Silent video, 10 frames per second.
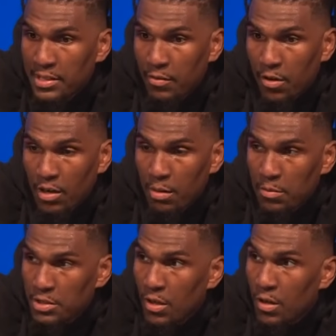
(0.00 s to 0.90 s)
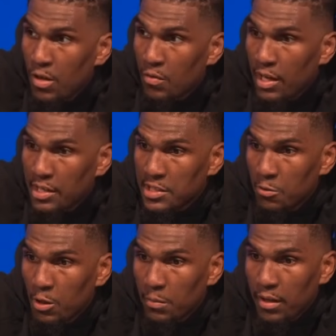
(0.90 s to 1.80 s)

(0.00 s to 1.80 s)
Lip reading: And when our number is called on, we got to show up.